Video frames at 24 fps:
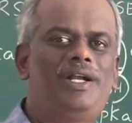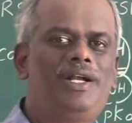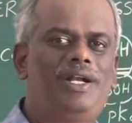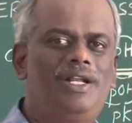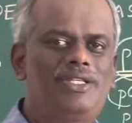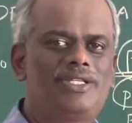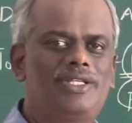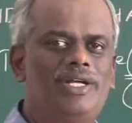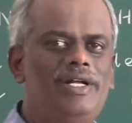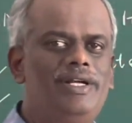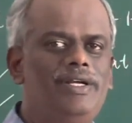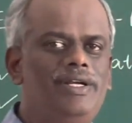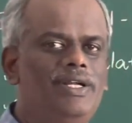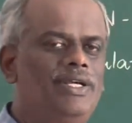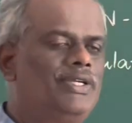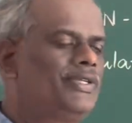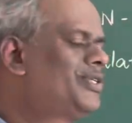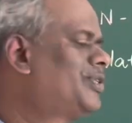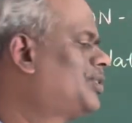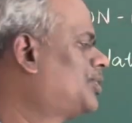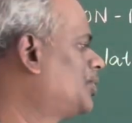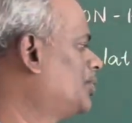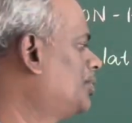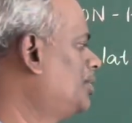it is
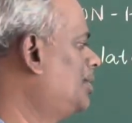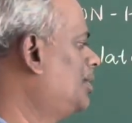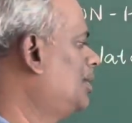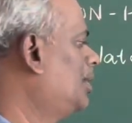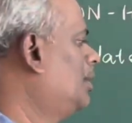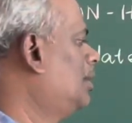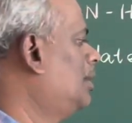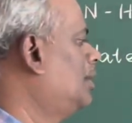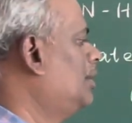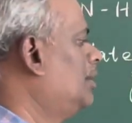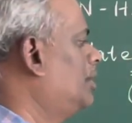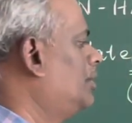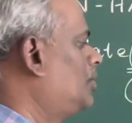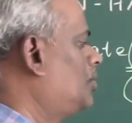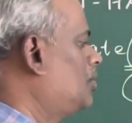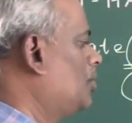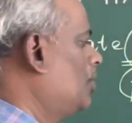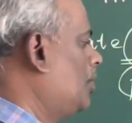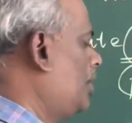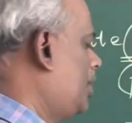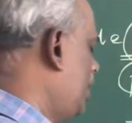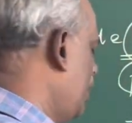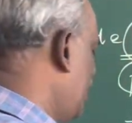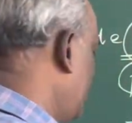understood.
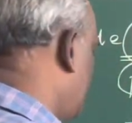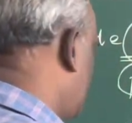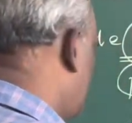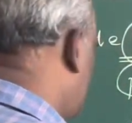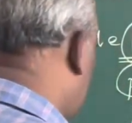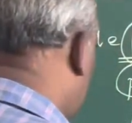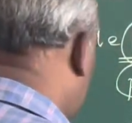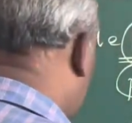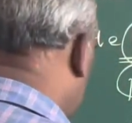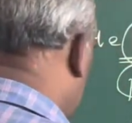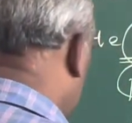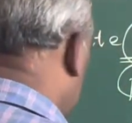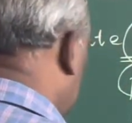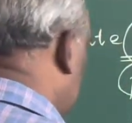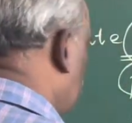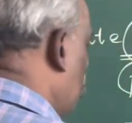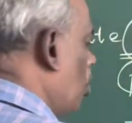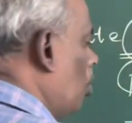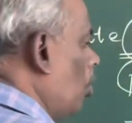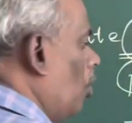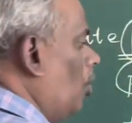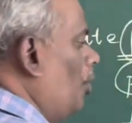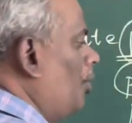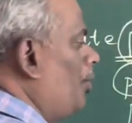So
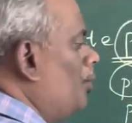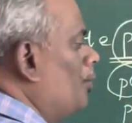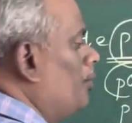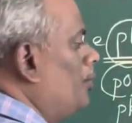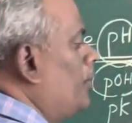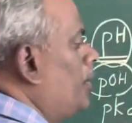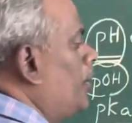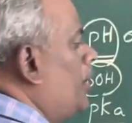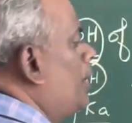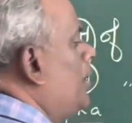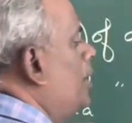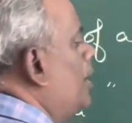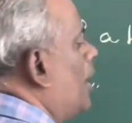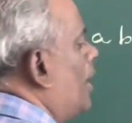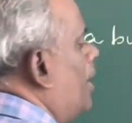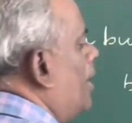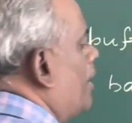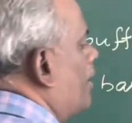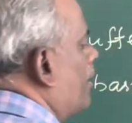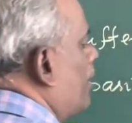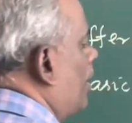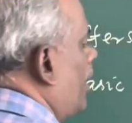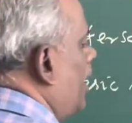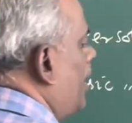H2O you need
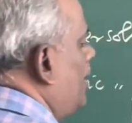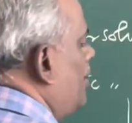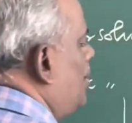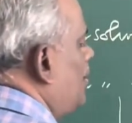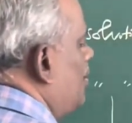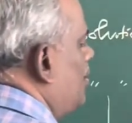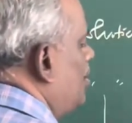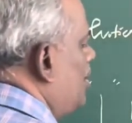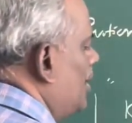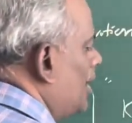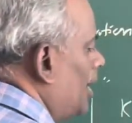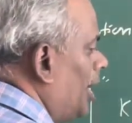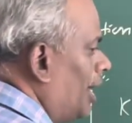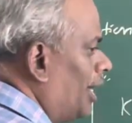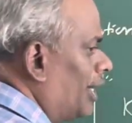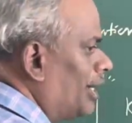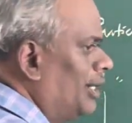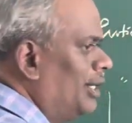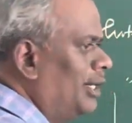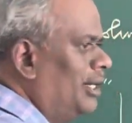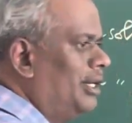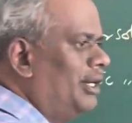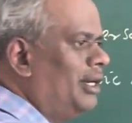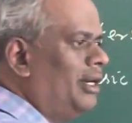not write here
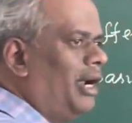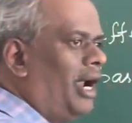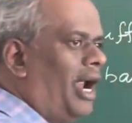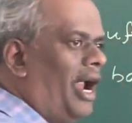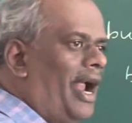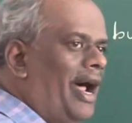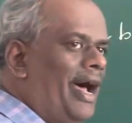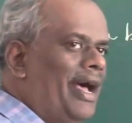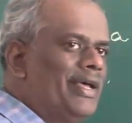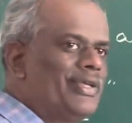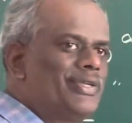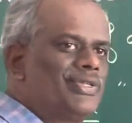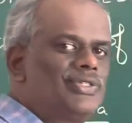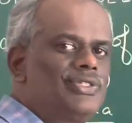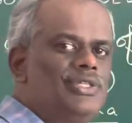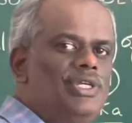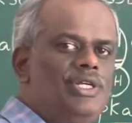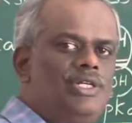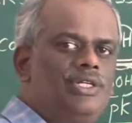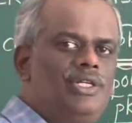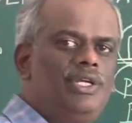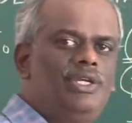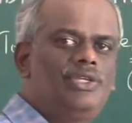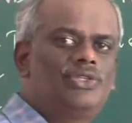as
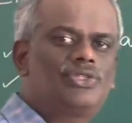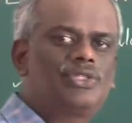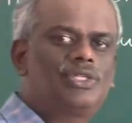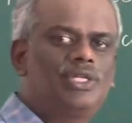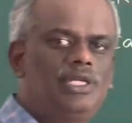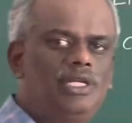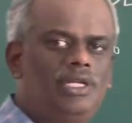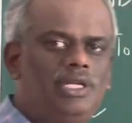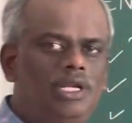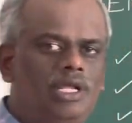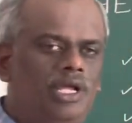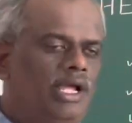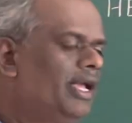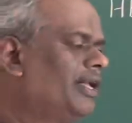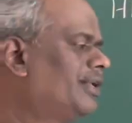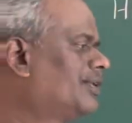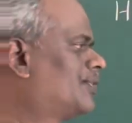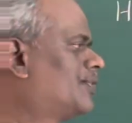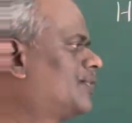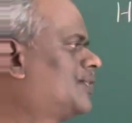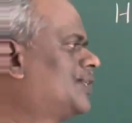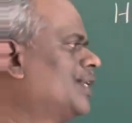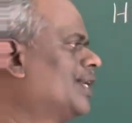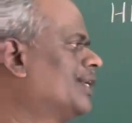it is in
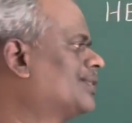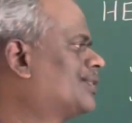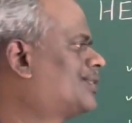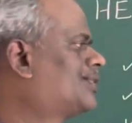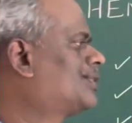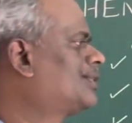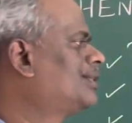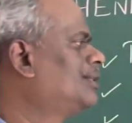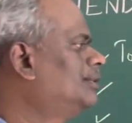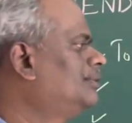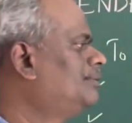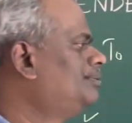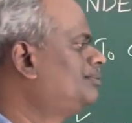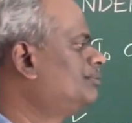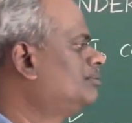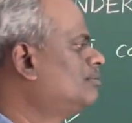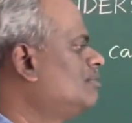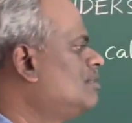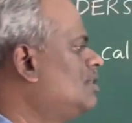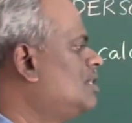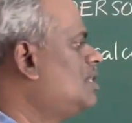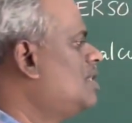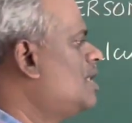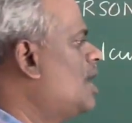excess.
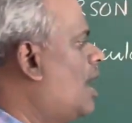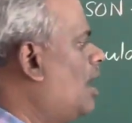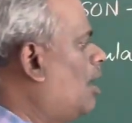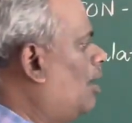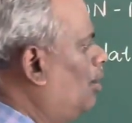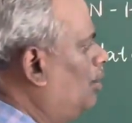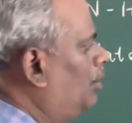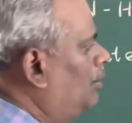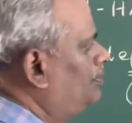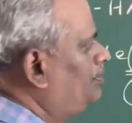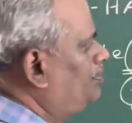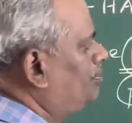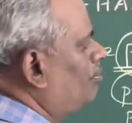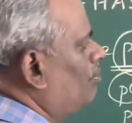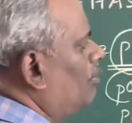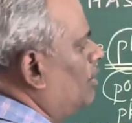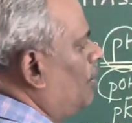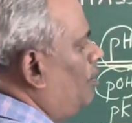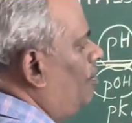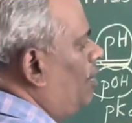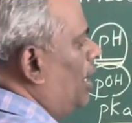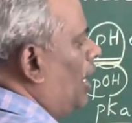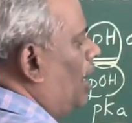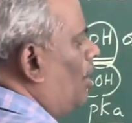Now
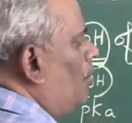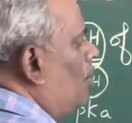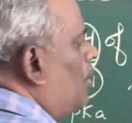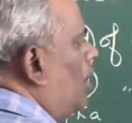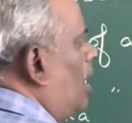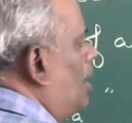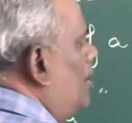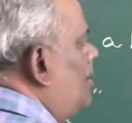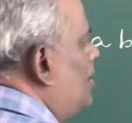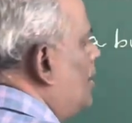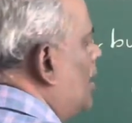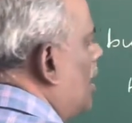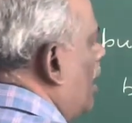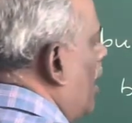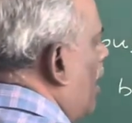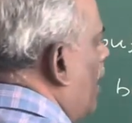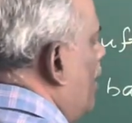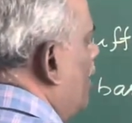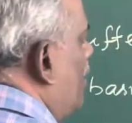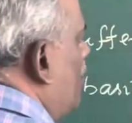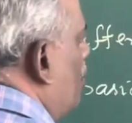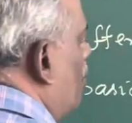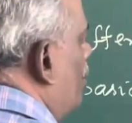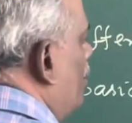we have got the
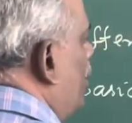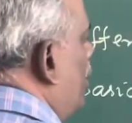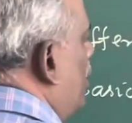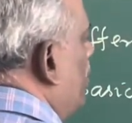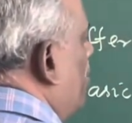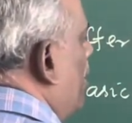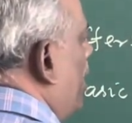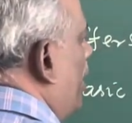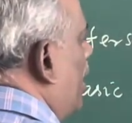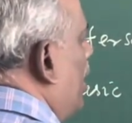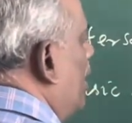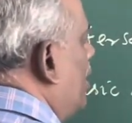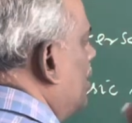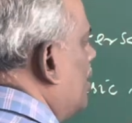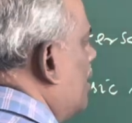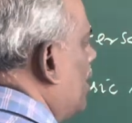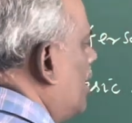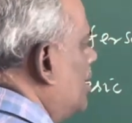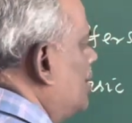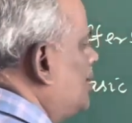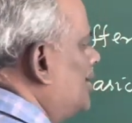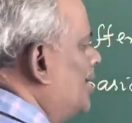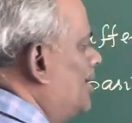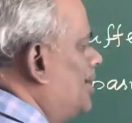hydronium ion
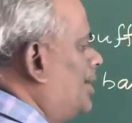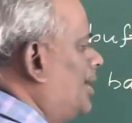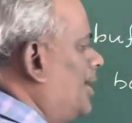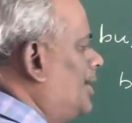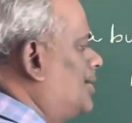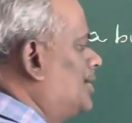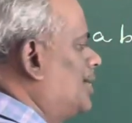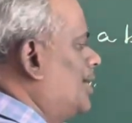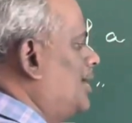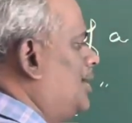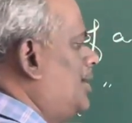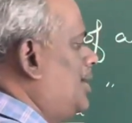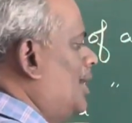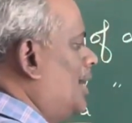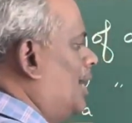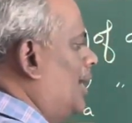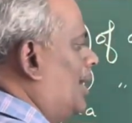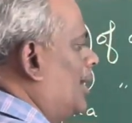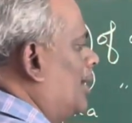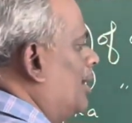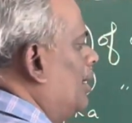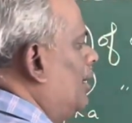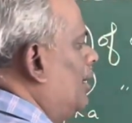concentration here,